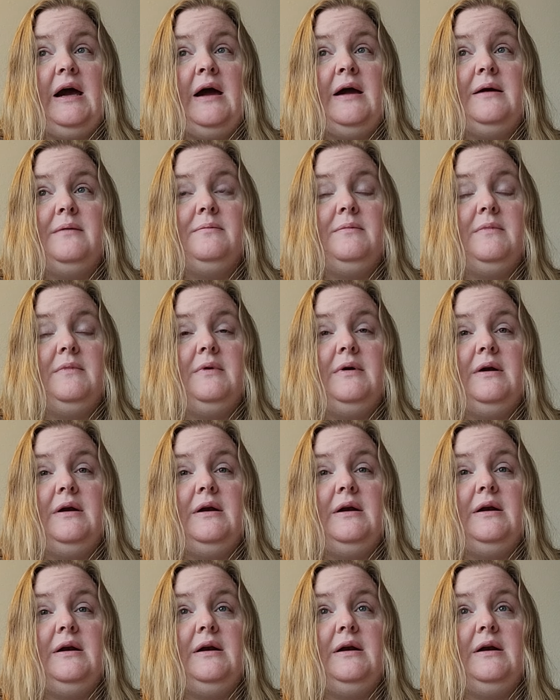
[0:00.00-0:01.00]
i am
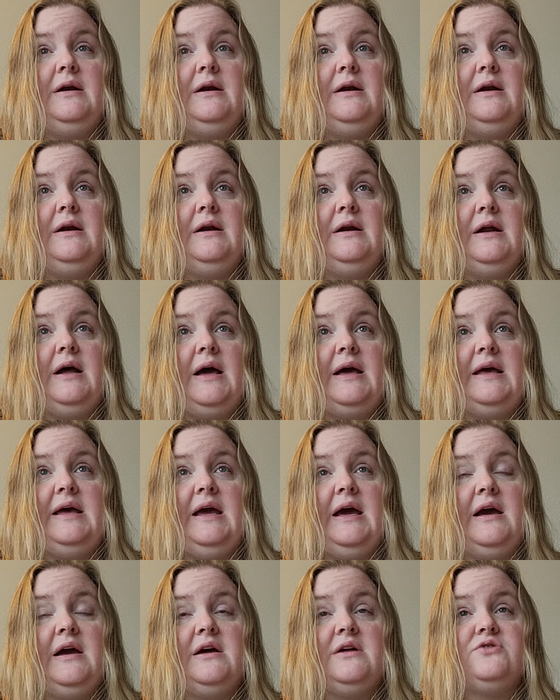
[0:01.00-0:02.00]
i
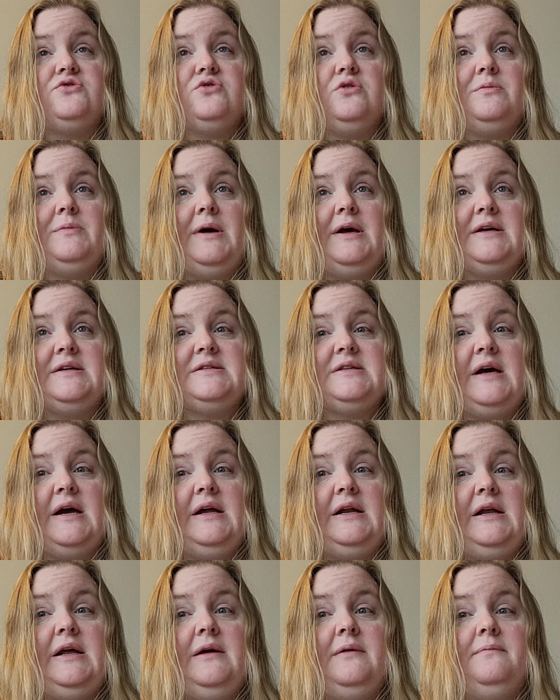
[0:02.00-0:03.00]
can't control my
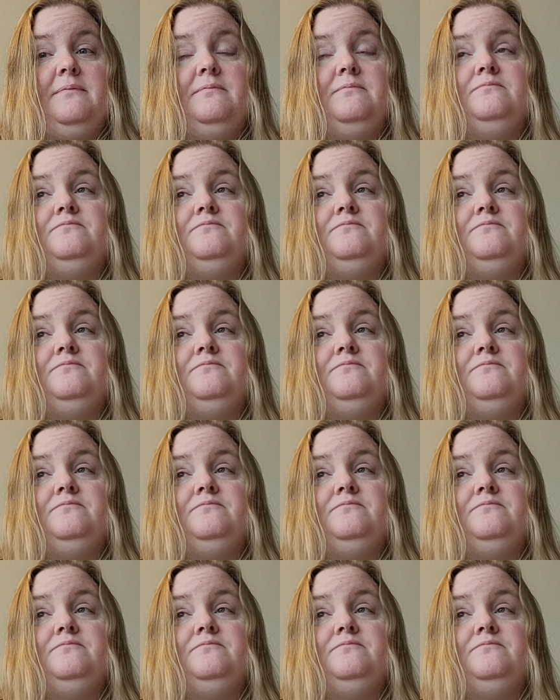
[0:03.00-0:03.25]
anxiety